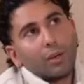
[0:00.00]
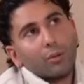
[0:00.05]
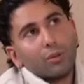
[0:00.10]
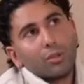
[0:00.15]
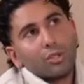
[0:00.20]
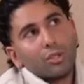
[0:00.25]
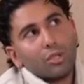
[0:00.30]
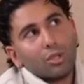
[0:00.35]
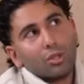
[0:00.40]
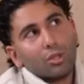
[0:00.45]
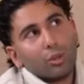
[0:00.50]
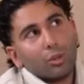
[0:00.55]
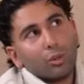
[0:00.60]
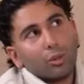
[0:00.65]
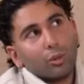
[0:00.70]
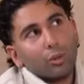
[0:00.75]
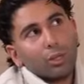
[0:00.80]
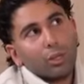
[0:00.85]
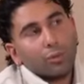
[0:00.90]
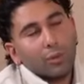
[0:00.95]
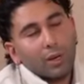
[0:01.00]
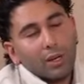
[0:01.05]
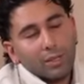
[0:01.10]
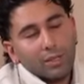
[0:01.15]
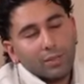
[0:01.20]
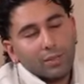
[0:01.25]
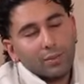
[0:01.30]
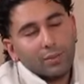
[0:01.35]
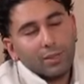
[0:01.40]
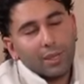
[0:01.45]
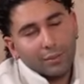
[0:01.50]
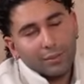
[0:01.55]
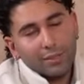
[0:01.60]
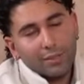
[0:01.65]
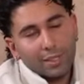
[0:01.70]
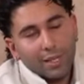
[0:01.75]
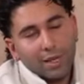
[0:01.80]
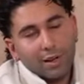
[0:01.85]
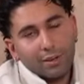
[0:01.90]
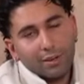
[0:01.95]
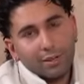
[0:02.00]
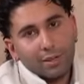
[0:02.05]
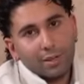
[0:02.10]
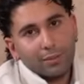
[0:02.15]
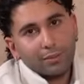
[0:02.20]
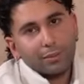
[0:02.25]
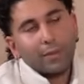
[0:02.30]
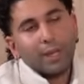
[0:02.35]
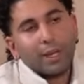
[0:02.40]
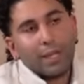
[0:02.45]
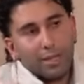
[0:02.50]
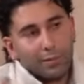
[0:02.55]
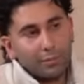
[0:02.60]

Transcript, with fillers: I was told once when I was young and my